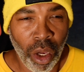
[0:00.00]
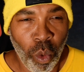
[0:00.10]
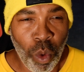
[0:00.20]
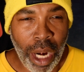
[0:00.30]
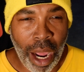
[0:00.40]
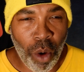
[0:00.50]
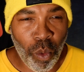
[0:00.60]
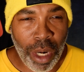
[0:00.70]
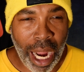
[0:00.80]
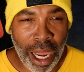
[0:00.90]
when
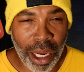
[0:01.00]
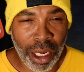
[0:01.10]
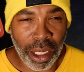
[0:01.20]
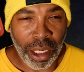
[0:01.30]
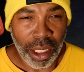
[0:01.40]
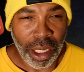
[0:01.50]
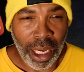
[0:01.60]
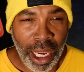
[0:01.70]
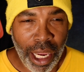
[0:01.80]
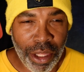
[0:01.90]
I
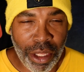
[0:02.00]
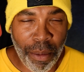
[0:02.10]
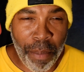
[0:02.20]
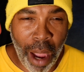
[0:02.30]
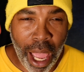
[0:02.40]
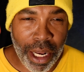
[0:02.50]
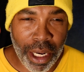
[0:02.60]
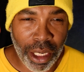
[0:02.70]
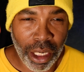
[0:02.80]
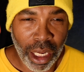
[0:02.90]
hit the
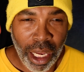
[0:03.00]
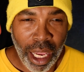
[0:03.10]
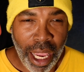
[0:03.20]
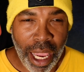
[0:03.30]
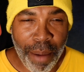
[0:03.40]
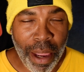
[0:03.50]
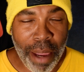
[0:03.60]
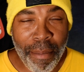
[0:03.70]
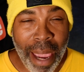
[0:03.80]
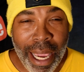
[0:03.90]
button,
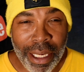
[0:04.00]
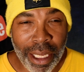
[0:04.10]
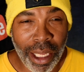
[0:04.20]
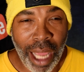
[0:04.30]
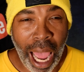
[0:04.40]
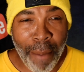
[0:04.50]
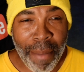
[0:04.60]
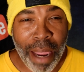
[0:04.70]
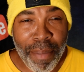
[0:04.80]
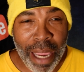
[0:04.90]
I
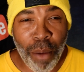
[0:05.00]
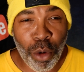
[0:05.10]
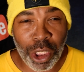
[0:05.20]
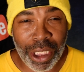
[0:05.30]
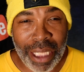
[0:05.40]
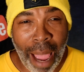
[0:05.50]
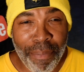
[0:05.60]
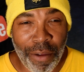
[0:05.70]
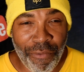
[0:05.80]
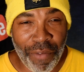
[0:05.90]
may be able to
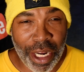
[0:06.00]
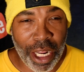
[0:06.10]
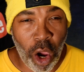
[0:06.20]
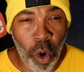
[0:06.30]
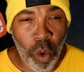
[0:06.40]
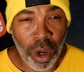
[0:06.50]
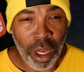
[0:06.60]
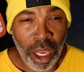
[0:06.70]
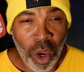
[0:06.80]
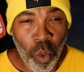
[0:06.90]
stop the video
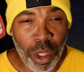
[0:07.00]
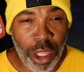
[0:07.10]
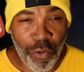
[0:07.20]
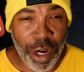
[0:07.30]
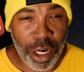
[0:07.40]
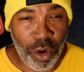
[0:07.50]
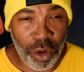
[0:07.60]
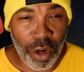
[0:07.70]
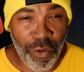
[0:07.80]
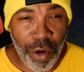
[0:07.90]
with the
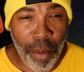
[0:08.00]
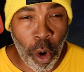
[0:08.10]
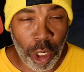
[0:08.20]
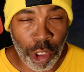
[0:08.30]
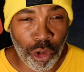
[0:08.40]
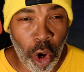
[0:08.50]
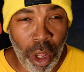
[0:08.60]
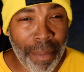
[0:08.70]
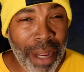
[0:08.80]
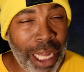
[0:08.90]
remote
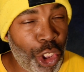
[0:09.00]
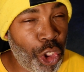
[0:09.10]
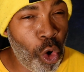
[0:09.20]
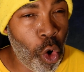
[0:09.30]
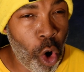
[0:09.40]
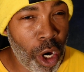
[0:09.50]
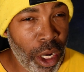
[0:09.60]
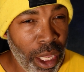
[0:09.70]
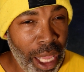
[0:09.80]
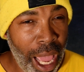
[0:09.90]
control. I'm not sure.
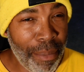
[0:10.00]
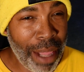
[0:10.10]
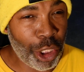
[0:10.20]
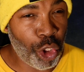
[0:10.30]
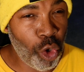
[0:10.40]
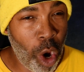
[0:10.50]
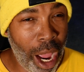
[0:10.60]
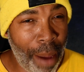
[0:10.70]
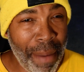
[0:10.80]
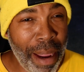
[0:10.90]

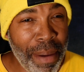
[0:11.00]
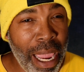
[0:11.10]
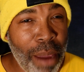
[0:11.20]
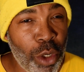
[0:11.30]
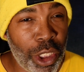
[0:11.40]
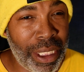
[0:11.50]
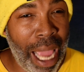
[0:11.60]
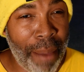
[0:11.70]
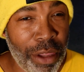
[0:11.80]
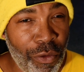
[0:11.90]
I may be able to
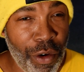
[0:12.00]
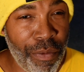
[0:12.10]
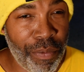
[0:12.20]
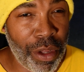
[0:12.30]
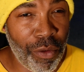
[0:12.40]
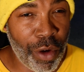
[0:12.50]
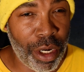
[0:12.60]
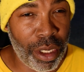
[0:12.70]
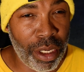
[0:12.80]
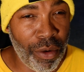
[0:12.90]
stop the
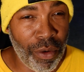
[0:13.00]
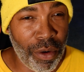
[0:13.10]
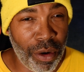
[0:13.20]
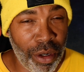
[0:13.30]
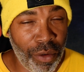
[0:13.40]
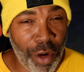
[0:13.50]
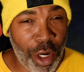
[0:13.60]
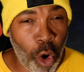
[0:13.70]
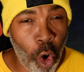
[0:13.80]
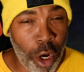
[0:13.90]

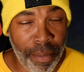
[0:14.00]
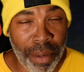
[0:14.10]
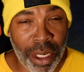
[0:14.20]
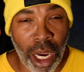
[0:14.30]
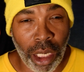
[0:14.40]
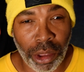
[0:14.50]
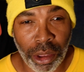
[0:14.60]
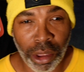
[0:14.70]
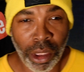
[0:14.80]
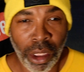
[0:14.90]
recording because